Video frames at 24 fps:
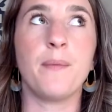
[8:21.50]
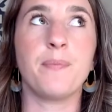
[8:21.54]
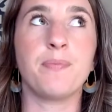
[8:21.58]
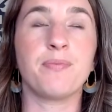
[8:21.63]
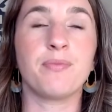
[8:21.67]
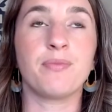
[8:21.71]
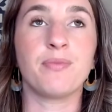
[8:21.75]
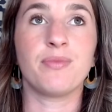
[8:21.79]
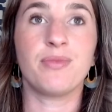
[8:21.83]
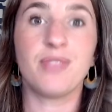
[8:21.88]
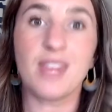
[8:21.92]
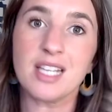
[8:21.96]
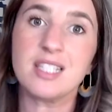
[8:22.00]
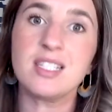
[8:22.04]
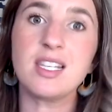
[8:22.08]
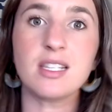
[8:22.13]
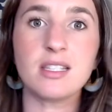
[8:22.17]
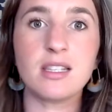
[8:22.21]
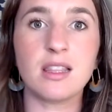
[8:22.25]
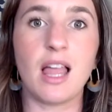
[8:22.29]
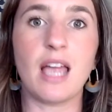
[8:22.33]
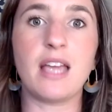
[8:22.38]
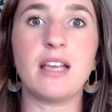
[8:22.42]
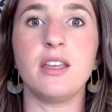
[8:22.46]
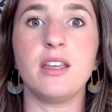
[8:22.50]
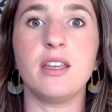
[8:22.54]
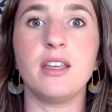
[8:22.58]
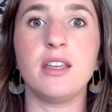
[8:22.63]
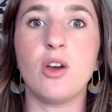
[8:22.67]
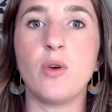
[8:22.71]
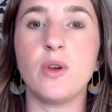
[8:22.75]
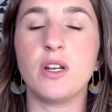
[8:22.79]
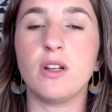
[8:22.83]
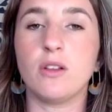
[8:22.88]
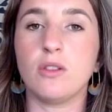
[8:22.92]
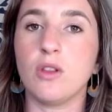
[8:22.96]
this is likely
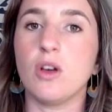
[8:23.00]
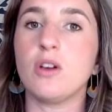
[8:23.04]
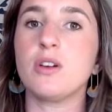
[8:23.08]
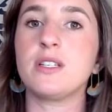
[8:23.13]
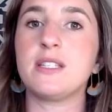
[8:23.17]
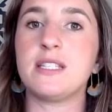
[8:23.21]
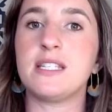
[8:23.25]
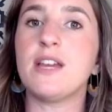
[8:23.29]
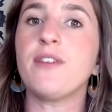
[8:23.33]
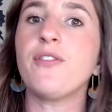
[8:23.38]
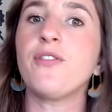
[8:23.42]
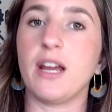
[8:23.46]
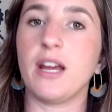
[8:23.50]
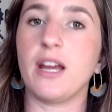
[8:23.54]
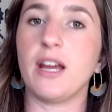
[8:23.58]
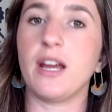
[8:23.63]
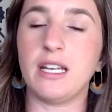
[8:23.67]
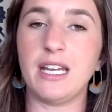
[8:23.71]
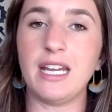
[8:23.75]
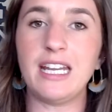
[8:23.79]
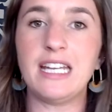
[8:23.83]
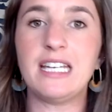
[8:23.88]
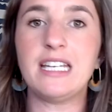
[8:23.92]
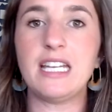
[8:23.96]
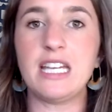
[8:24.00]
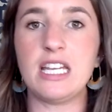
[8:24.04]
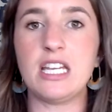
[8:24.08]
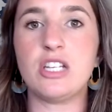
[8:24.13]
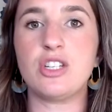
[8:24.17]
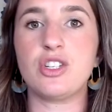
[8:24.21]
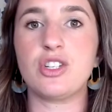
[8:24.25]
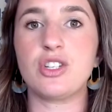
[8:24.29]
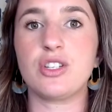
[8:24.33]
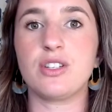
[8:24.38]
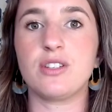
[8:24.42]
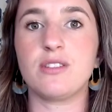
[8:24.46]
going to look different in
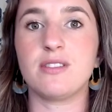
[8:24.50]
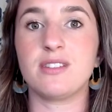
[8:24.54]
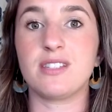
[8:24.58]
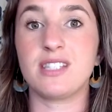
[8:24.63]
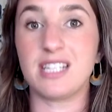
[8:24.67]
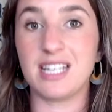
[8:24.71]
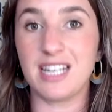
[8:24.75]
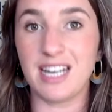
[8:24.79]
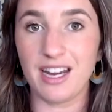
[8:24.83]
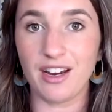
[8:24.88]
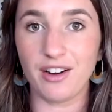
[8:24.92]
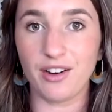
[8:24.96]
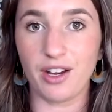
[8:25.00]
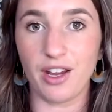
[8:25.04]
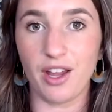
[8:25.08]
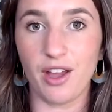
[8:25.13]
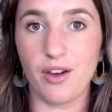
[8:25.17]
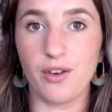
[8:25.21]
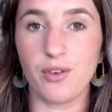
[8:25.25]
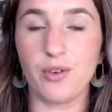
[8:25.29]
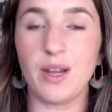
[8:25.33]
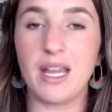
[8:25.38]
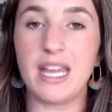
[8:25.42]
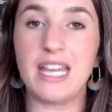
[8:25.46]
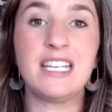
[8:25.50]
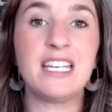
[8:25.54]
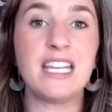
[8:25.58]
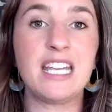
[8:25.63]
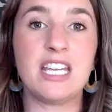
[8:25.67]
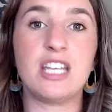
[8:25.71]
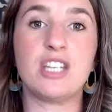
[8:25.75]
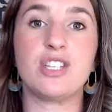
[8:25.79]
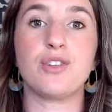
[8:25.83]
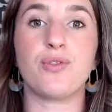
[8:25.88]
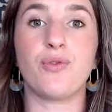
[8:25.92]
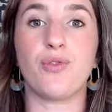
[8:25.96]
each scenario, in
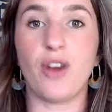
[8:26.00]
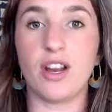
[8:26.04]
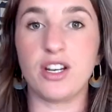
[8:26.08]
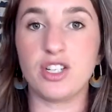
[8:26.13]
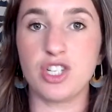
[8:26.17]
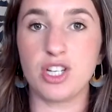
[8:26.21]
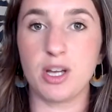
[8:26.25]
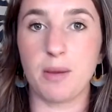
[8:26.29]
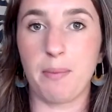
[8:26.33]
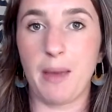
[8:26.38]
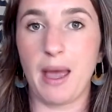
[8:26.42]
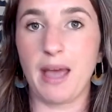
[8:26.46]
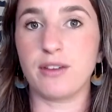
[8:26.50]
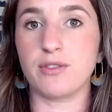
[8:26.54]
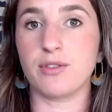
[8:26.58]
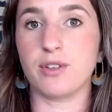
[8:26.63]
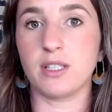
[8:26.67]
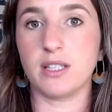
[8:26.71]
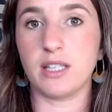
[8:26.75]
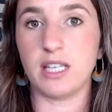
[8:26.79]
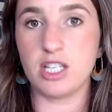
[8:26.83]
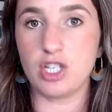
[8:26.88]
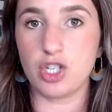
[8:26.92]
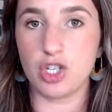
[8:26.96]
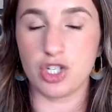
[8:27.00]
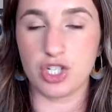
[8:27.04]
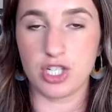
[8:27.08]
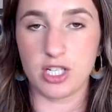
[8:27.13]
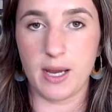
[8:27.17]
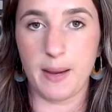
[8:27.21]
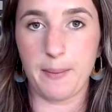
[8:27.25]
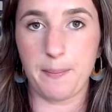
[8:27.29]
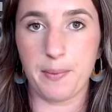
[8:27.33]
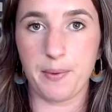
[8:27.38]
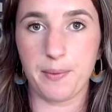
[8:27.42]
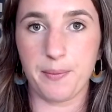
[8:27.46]
each friendship and
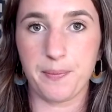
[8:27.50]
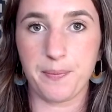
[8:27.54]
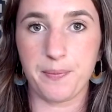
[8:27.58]
relationship.